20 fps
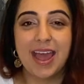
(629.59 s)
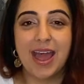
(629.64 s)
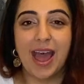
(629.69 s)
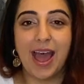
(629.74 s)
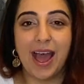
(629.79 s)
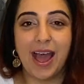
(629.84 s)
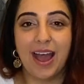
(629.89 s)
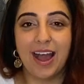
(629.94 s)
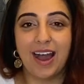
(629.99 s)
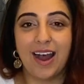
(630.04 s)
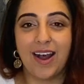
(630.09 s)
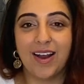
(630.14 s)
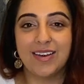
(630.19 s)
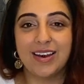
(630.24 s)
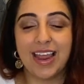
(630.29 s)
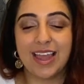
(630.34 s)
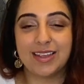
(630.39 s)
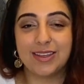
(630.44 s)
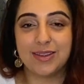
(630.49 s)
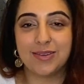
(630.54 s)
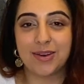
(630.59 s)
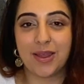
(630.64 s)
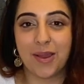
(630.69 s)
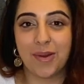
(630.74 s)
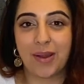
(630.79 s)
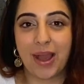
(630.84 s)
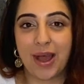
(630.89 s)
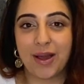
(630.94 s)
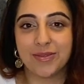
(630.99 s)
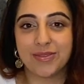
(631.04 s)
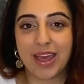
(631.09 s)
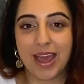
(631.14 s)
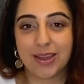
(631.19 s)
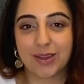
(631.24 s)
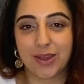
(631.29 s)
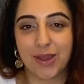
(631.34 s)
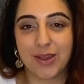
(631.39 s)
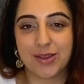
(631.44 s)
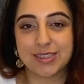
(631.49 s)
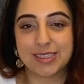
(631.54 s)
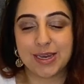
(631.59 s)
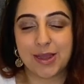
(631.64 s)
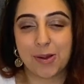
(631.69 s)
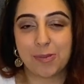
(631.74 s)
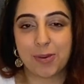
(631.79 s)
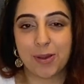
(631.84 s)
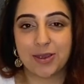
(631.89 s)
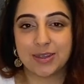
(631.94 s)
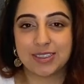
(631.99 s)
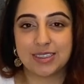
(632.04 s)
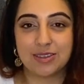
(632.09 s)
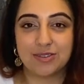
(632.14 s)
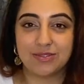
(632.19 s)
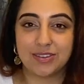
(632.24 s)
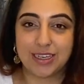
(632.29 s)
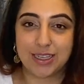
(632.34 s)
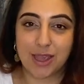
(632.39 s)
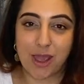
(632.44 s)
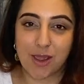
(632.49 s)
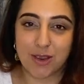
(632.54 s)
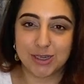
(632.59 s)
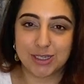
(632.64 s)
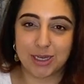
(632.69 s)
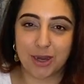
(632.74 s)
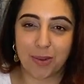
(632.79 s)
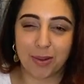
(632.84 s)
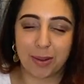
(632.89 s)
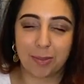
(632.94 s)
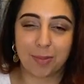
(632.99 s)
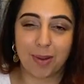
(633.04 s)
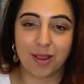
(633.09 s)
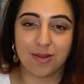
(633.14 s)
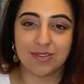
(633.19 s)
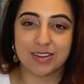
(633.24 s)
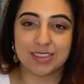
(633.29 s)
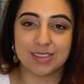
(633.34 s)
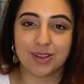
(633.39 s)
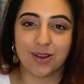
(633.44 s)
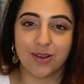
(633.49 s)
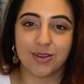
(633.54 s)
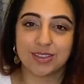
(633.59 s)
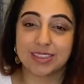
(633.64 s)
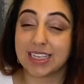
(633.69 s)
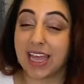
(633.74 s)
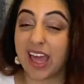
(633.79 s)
know how that goes, and I'll post a video showing my results,